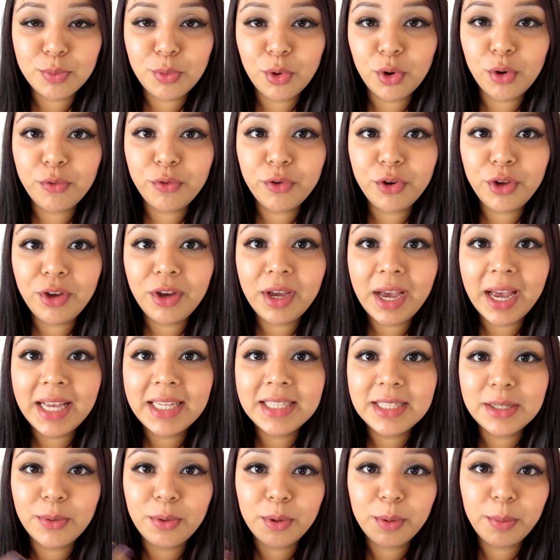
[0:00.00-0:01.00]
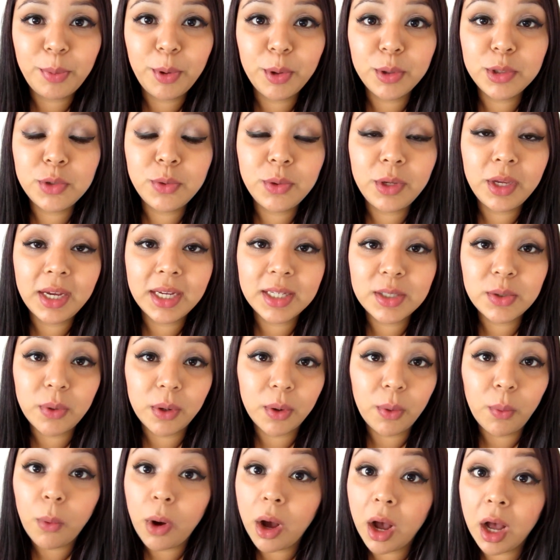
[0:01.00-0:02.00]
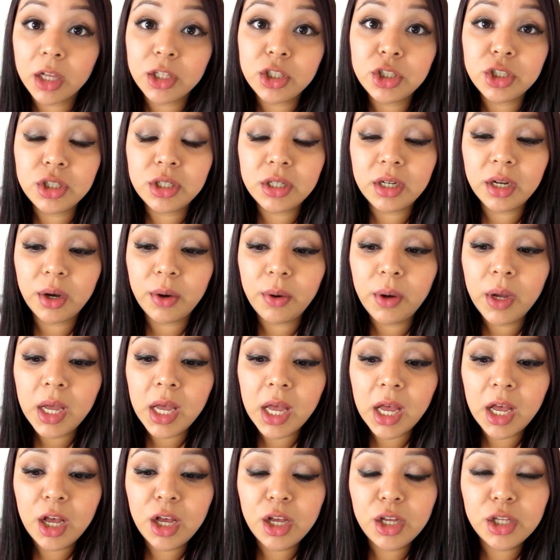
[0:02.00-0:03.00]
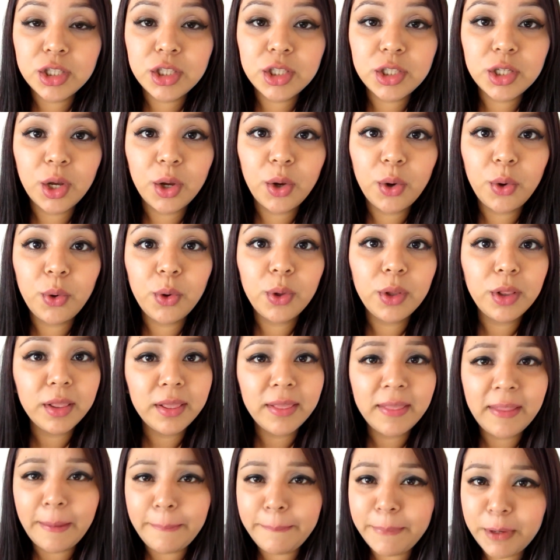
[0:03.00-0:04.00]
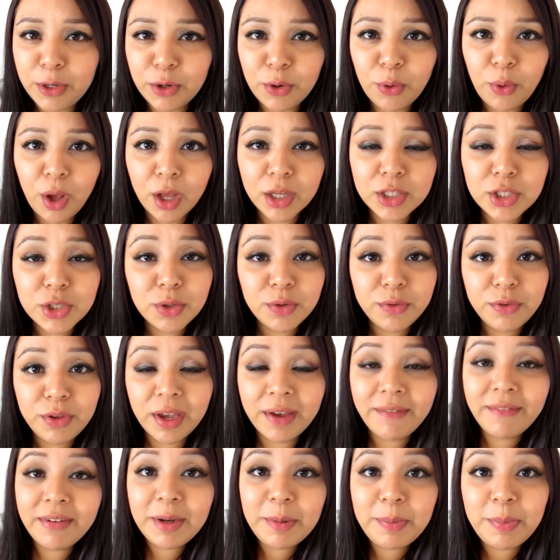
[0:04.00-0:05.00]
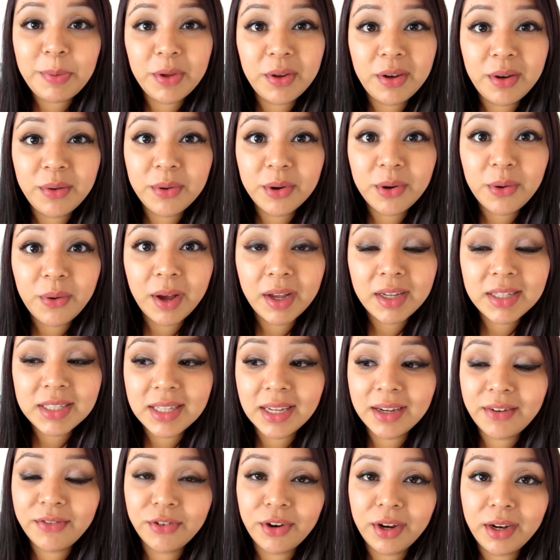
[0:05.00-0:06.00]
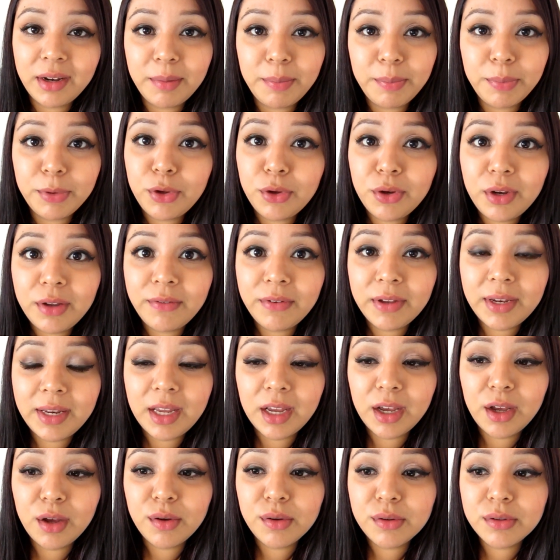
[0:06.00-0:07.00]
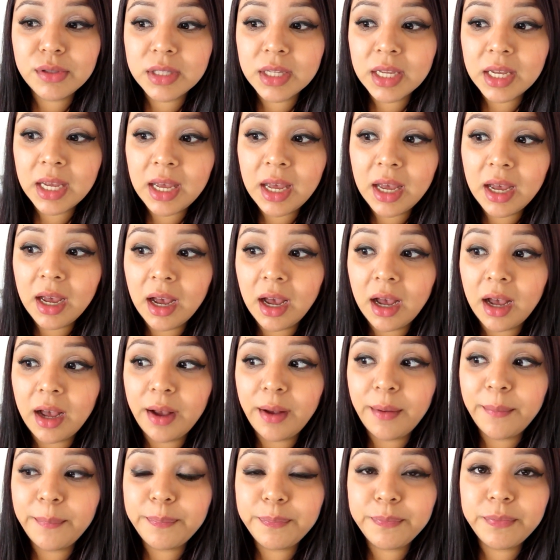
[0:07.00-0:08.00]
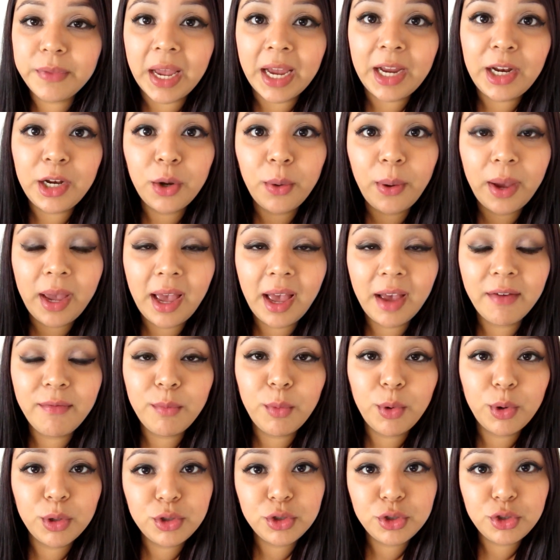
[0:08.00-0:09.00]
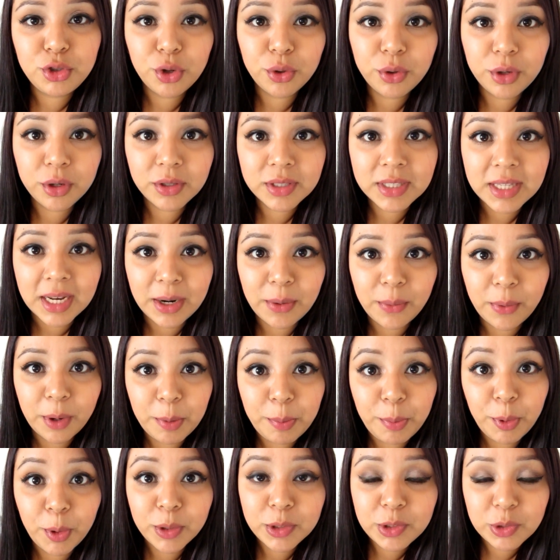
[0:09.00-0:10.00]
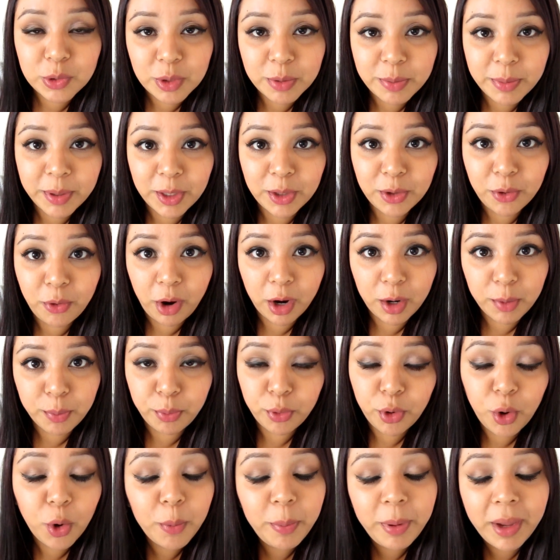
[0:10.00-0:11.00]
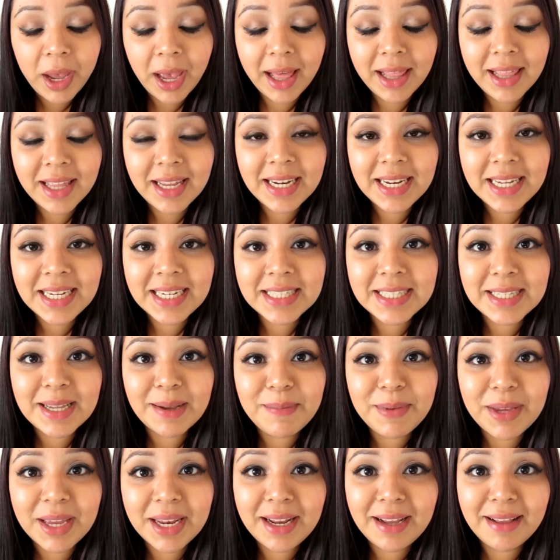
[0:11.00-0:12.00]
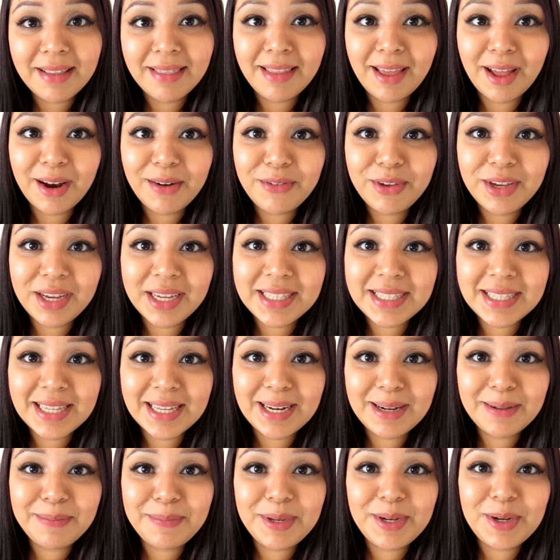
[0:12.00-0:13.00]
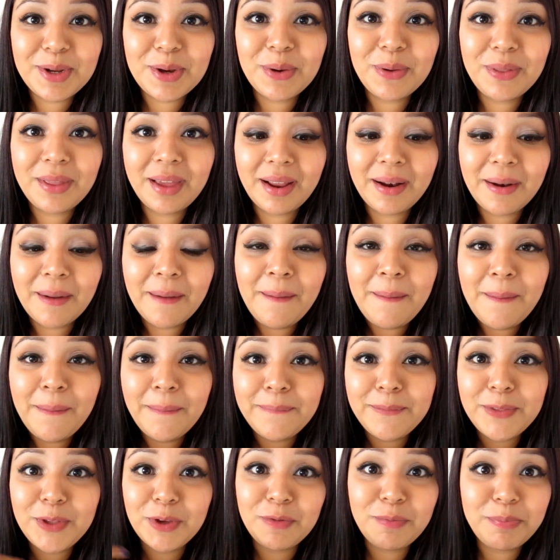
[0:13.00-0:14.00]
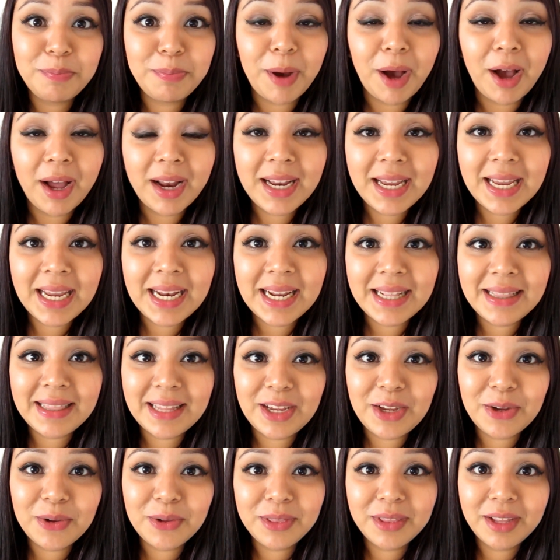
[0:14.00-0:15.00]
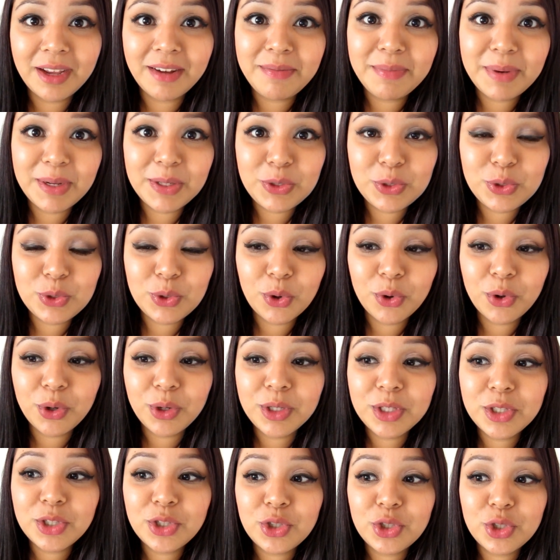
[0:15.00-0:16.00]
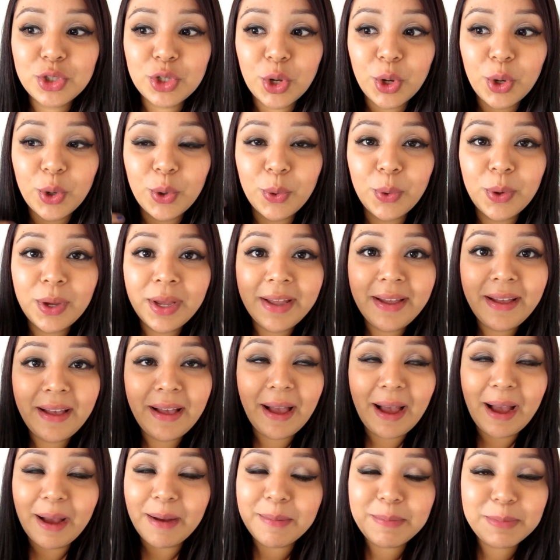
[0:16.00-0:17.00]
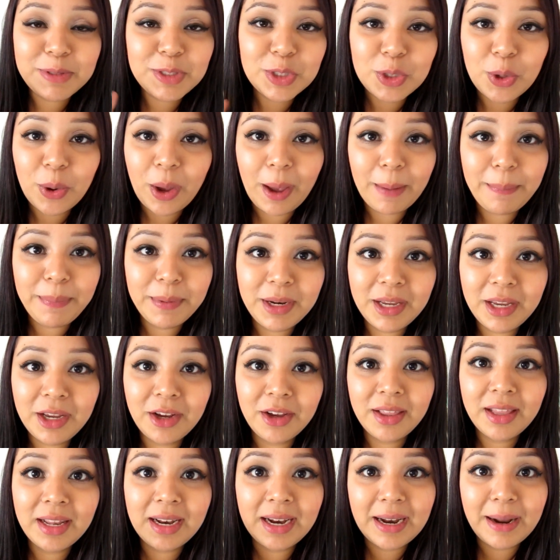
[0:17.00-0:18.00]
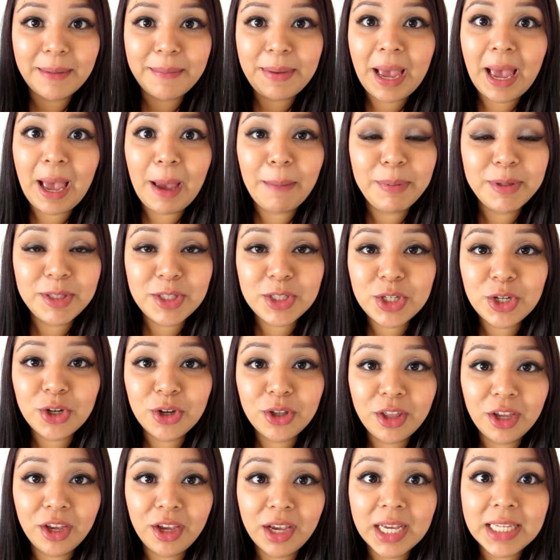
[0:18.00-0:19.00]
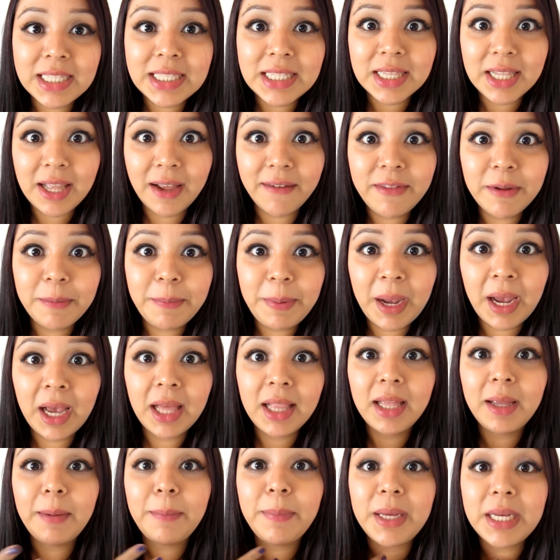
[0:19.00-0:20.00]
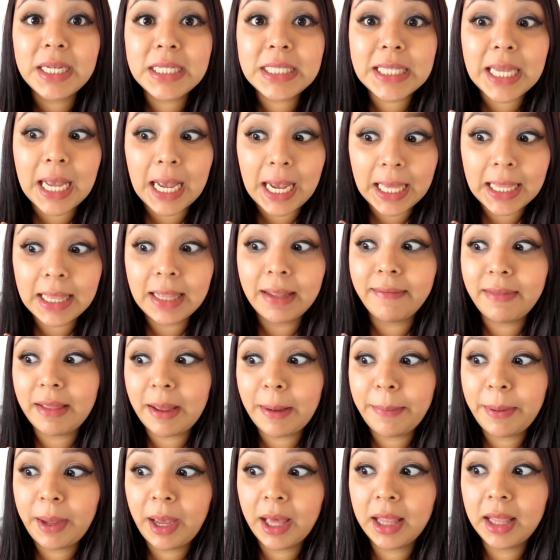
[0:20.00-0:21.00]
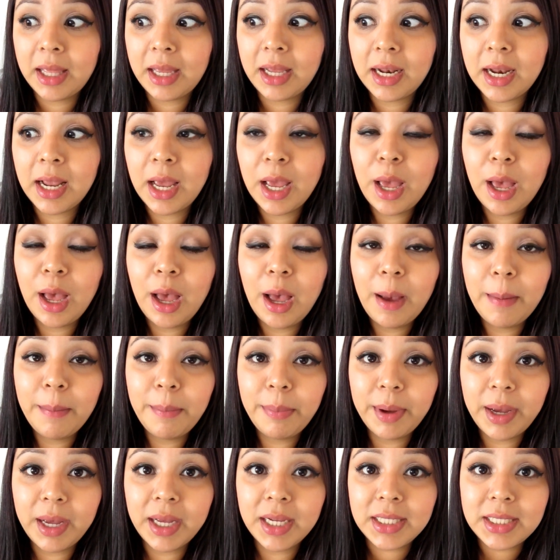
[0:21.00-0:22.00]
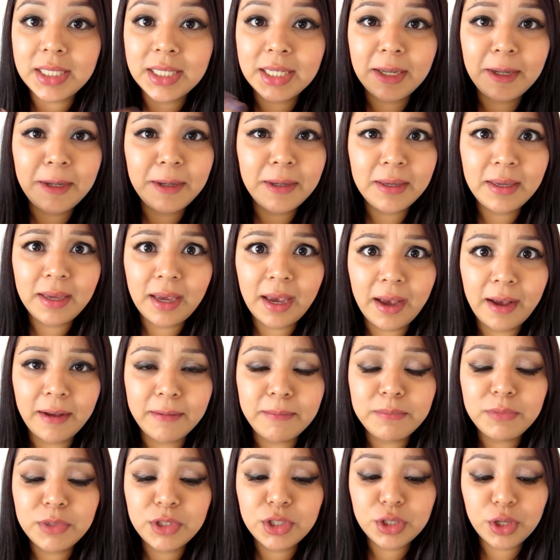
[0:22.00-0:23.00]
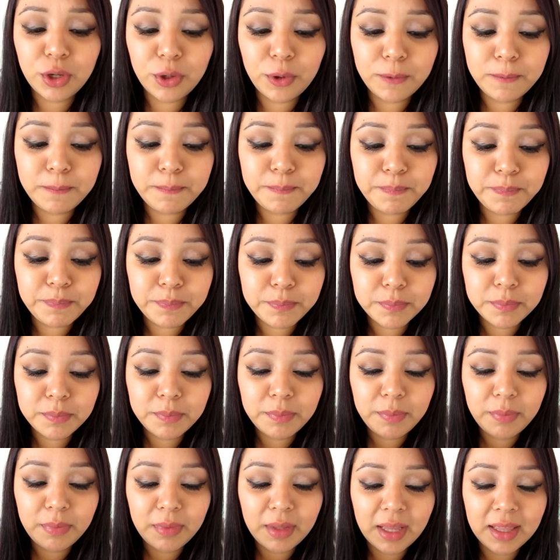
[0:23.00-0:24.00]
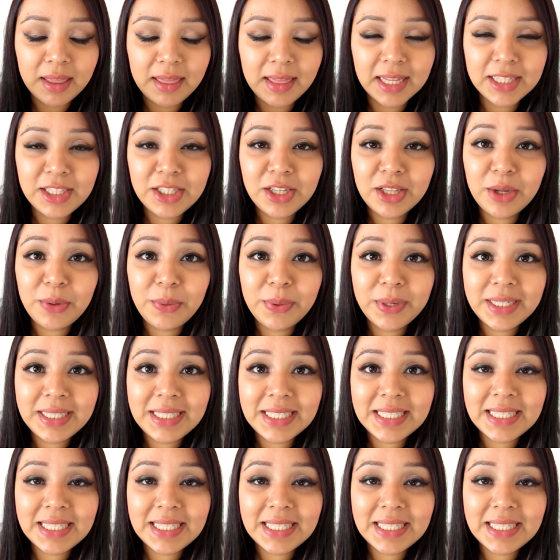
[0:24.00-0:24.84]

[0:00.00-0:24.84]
more for you guys. I want to post what you guys want to watch, you know. So let me know also if you have any beauty requests, like for any beauty videos. Um, I know I have more tutorials that I want to post with my Lorac Pro Palette, because I'm getting a lot of you guys letting me know that you've bought it and that you love my tutorials. So I'm so happy to hear that, and I'm happy to hear that you guys love the palette, because I love that palette. But yeah, so that's all I wanted to